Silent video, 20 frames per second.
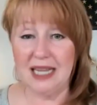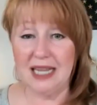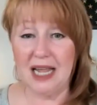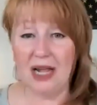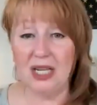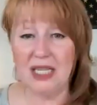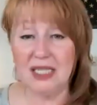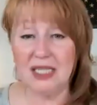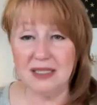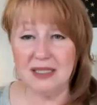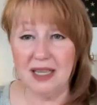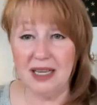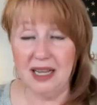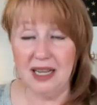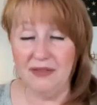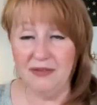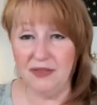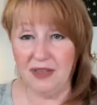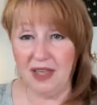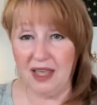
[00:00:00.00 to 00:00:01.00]
Now, listen,
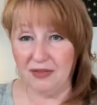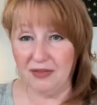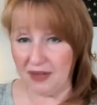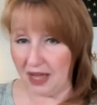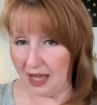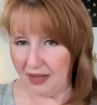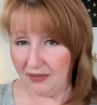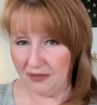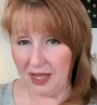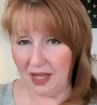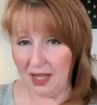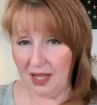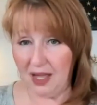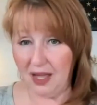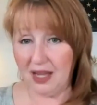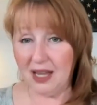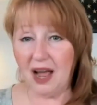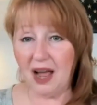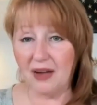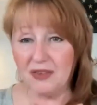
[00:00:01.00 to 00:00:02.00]
if, if I've
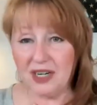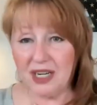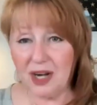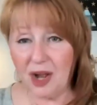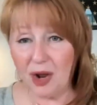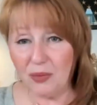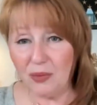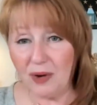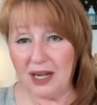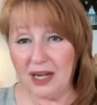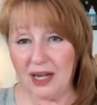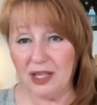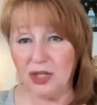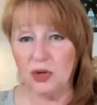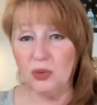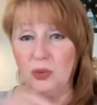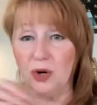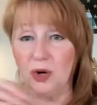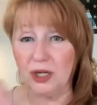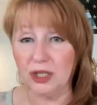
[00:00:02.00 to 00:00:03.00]
covered it already and
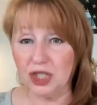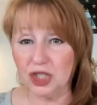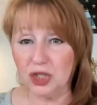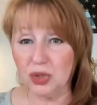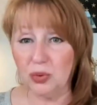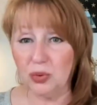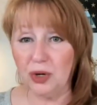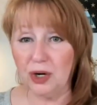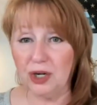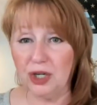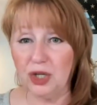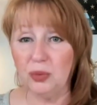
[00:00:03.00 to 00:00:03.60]
you weren't sure,